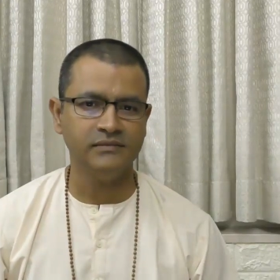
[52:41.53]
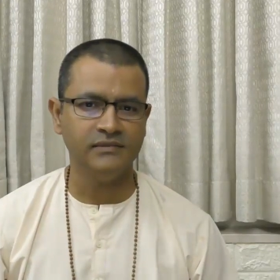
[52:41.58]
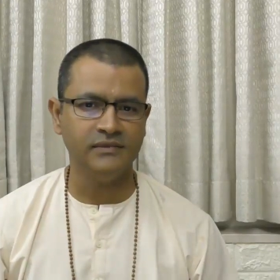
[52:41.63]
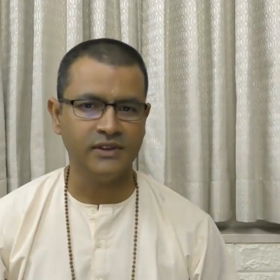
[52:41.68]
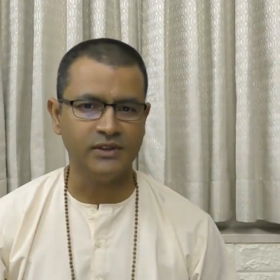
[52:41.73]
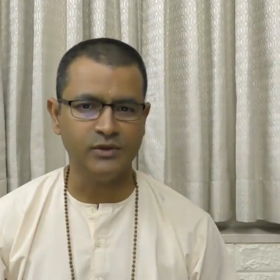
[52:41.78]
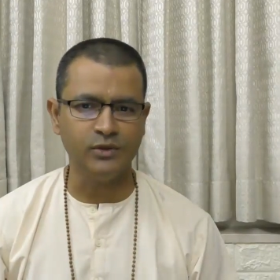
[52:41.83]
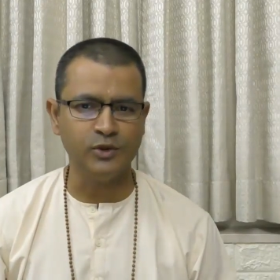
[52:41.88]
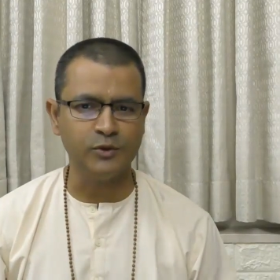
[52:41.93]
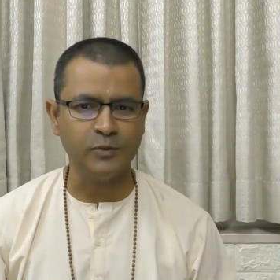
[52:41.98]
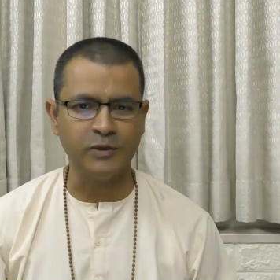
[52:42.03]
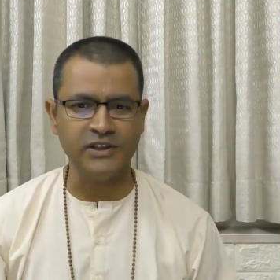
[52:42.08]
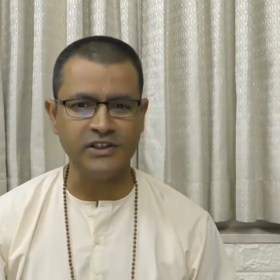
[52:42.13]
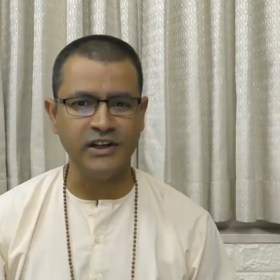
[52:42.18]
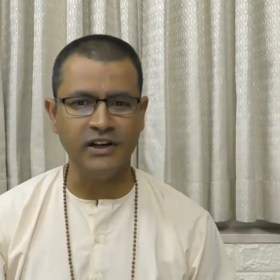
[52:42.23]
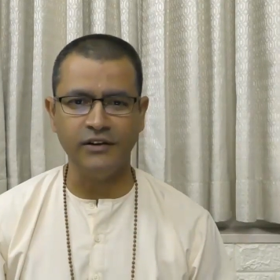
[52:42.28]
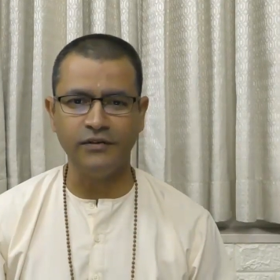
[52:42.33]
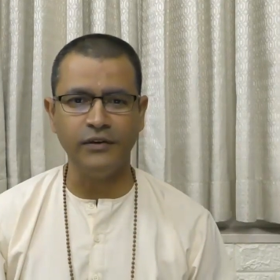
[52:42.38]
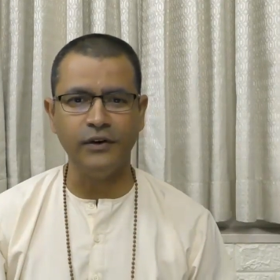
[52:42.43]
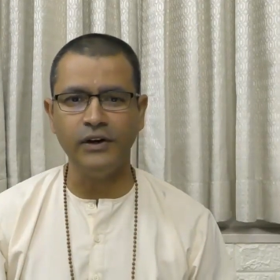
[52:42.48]
There is no
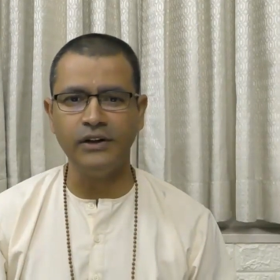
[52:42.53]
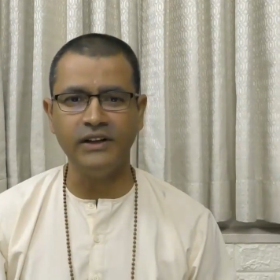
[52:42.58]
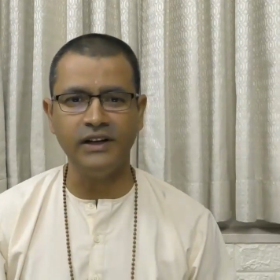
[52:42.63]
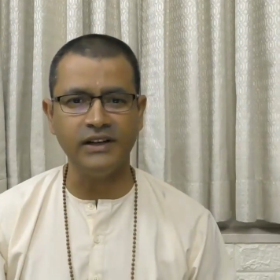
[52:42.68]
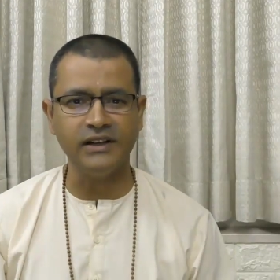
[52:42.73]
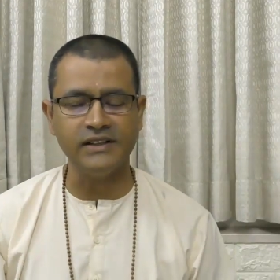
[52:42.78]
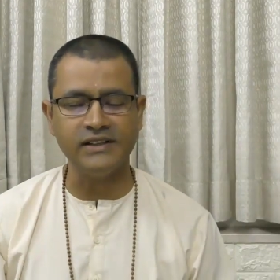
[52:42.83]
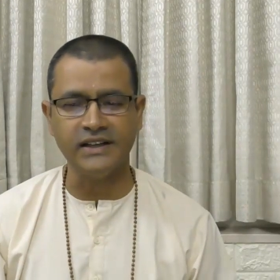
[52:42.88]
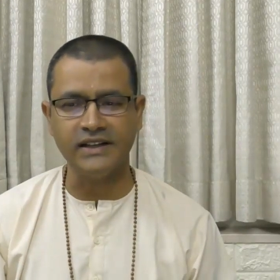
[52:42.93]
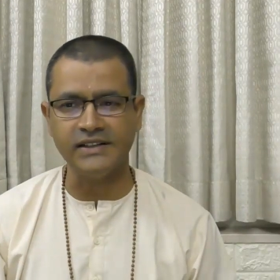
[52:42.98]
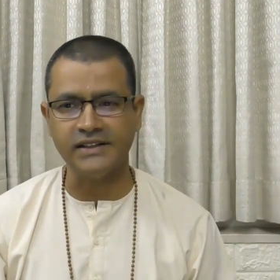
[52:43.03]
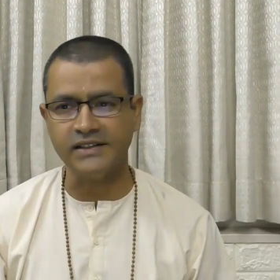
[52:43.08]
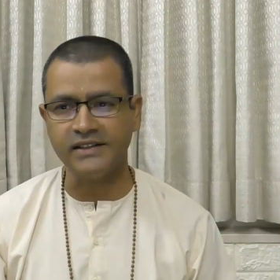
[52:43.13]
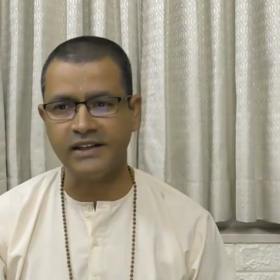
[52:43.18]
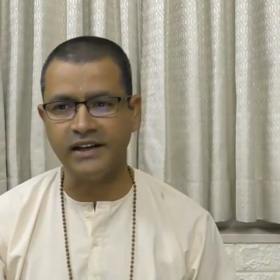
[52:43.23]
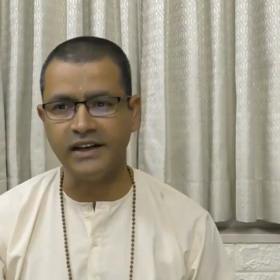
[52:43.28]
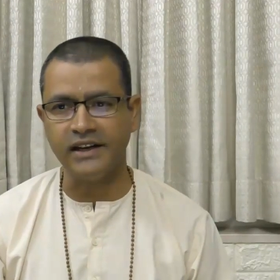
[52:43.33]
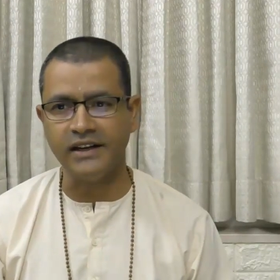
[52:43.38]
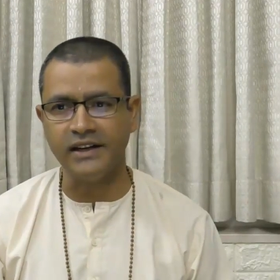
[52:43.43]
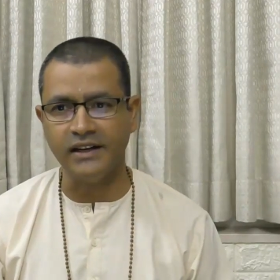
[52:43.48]
special effort that is
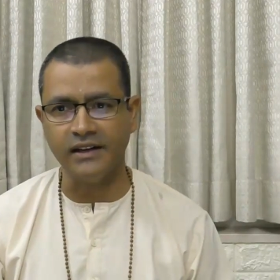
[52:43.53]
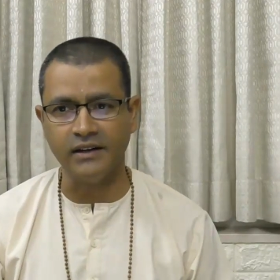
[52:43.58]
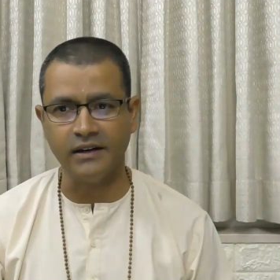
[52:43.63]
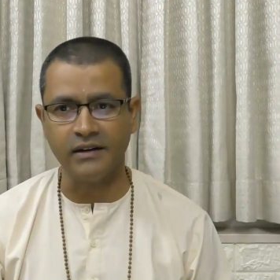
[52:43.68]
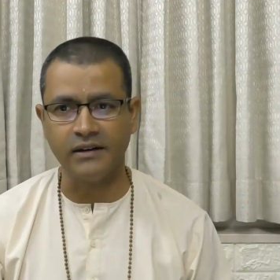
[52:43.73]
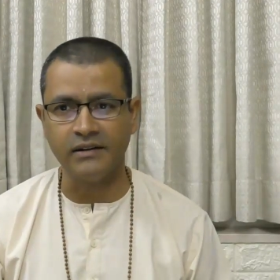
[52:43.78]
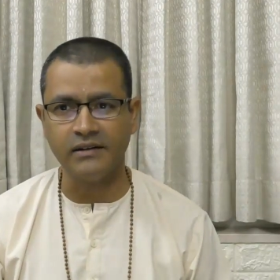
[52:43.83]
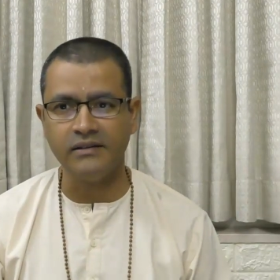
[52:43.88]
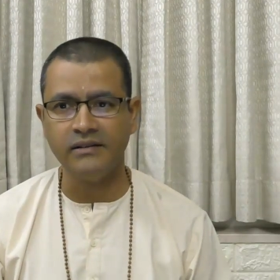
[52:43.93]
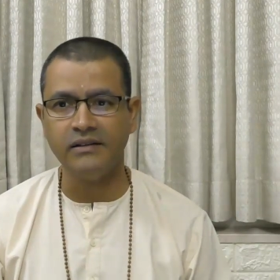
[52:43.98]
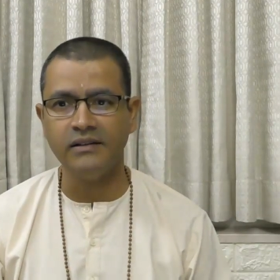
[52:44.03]
necessary here.